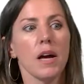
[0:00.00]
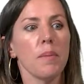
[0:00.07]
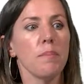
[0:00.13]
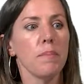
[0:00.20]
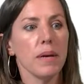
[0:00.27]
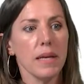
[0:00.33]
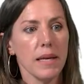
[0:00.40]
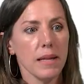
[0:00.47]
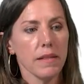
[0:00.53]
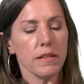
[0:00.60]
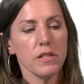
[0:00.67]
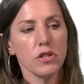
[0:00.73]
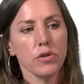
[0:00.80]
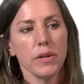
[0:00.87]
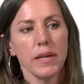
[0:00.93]
many of the
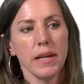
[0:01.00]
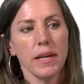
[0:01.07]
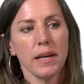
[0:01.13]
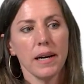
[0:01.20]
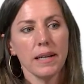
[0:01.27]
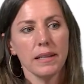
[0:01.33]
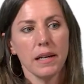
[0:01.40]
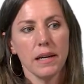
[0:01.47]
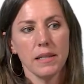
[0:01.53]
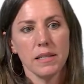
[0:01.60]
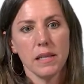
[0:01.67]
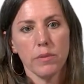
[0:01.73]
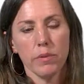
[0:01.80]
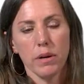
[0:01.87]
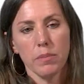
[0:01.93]
screening guidelines
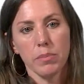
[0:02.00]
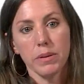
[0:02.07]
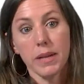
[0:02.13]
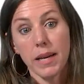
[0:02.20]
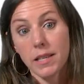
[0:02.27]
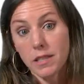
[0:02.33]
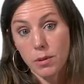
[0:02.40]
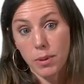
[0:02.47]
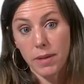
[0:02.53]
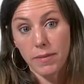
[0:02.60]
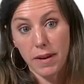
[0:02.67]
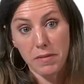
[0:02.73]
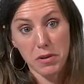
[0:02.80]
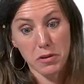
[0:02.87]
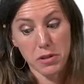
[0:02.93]
that were in place
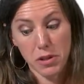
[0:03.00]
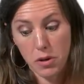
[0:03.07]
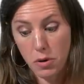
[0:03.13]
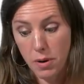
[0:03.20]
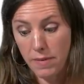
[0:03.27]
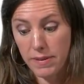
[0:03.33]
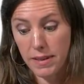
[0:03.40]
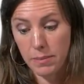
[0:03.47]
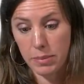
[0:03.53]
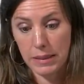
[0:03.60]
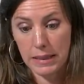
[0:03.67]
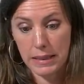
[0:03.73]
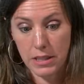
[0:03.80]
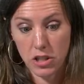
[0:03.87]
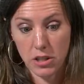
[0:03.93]
25 years ago have
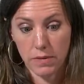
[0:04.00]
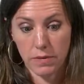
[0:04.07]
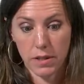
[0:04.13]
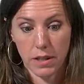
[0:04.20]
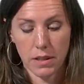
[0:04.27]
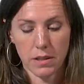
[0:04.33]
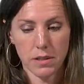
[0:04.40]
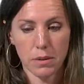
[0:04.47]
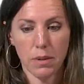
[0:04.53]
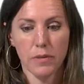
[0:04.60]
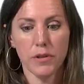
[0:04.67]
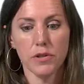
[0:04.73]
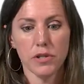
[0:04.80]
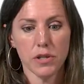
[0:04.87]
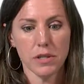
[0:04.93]
completely shifted. So if
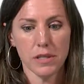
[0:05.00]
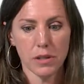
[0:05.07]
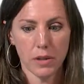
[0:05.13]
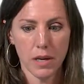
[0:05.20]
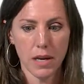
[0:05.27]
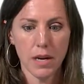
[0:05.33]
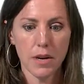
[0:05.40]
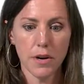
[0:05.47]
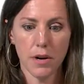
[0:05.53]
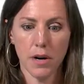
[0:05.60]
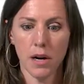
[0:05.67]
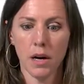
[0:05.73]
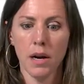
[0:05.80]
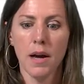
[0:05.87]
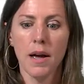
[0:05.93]
you just look
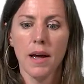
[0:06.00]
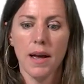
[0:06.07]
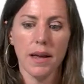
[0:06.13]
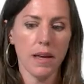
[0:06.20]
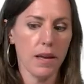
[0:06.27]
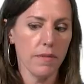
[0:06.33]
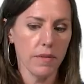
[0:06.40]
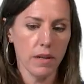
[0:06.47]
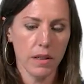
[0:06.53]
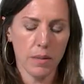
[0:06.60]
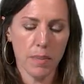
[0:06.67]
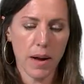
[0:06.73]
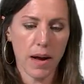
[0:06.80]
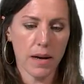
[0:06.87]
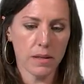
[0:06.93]
here, even in the
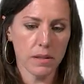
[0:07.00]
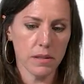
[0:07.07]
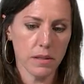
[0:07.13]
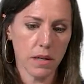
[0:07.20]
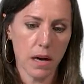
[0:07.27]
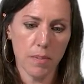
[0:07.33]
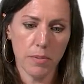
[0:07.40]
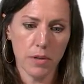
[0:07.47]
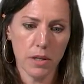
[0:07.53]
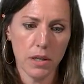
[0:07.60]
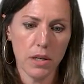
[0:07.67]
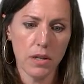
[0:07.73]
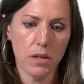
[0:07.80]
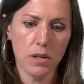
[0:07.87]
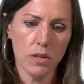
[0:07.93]
past couple
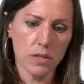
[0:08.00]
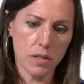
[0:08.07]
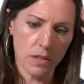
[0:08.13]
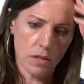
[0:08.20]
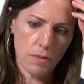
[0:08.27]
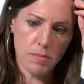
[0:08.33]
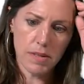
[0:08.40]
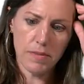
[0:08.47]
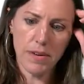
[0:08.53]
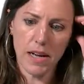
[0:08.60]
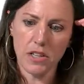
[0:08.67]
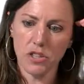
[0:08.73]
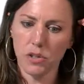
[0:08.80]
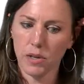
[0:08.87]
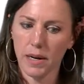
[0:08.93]
years in terms of
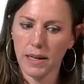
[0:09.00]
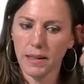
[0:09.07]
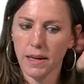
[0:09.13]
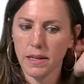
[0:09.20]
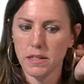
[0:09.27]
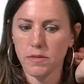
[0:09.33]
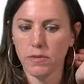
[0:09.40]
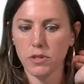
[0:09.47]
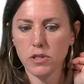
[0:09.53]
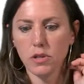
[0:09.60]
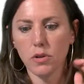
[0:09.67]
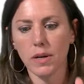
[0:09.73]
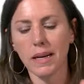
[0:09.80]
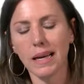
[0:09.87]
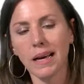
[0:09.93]
national guidelines for
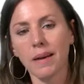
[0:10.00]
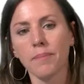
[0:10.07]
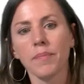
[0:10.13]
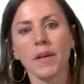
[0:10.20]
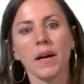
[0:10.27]
screening,